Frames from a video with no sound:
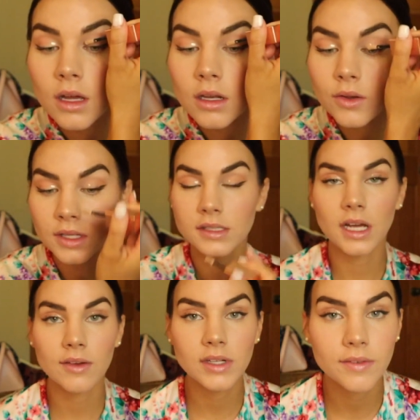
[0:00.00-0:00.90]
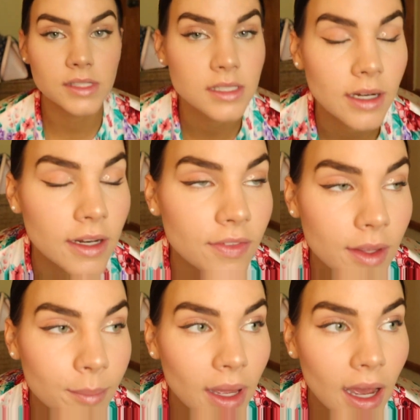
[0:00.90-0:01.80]
And you can see I haven't even done
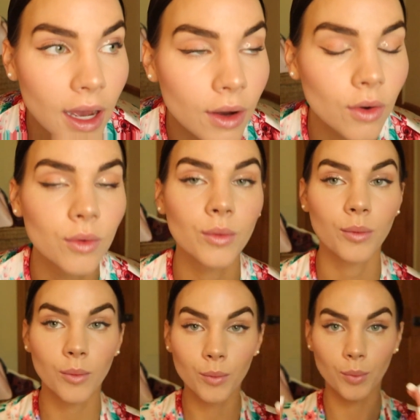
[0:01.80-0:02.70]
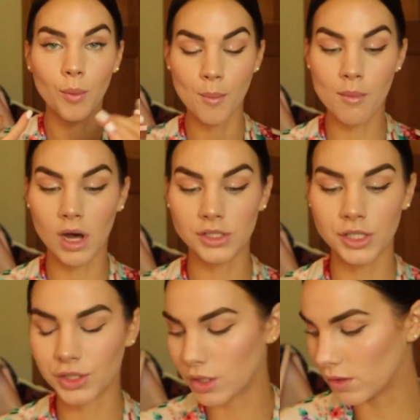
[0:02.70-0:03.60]
anything but how much
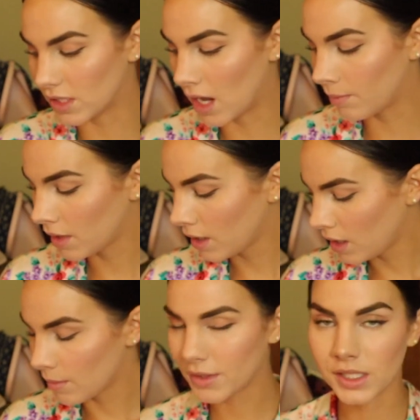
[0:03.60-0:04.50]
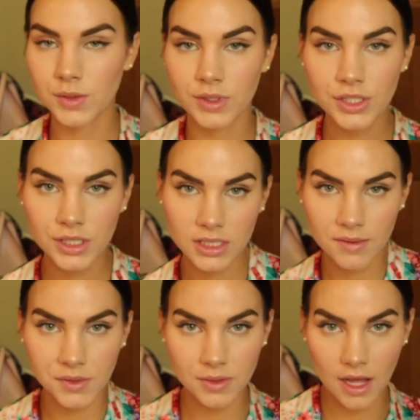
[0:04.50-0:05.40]
it shows up, but this really just
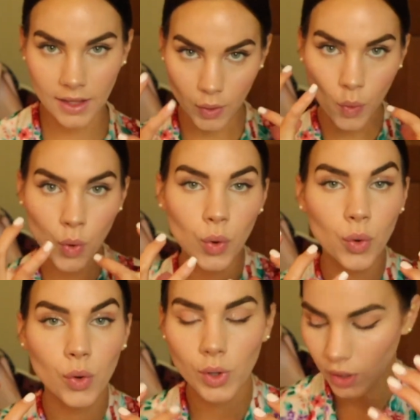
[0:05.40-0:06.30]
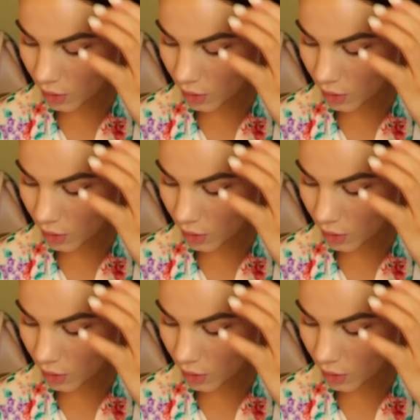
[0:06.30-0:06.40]
gives you that like